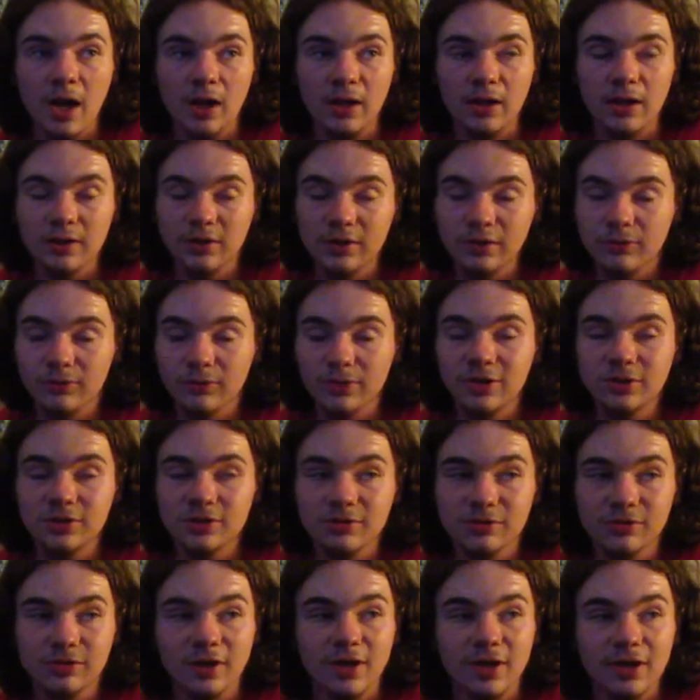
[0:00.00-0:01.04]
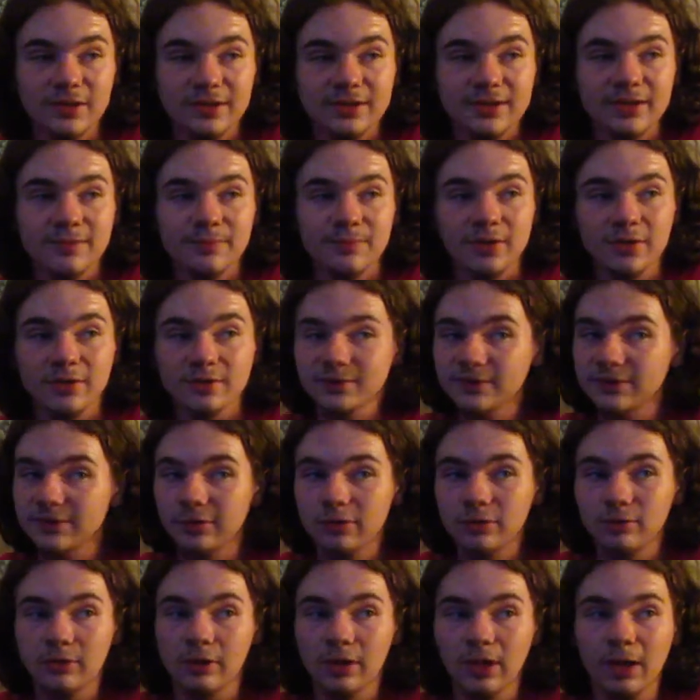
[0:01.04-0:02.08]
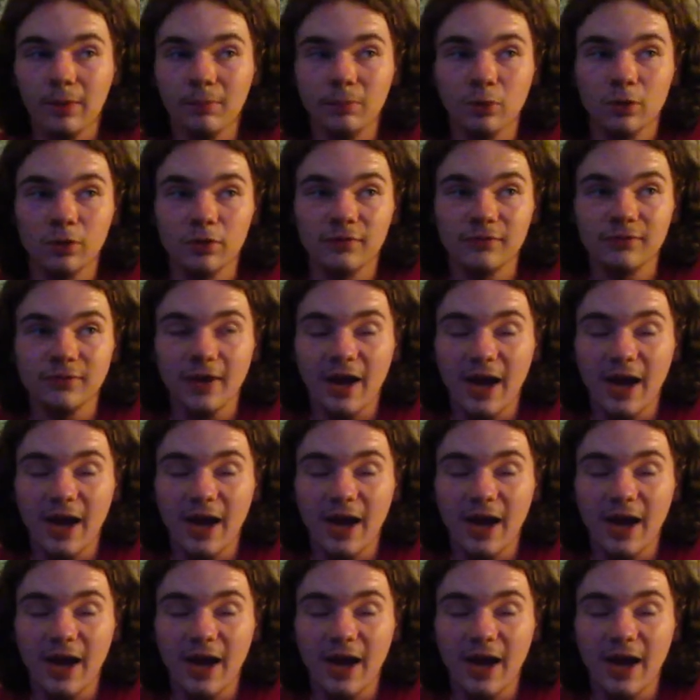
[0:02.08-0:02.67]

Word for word: In the original concept, I was going to do a lot more of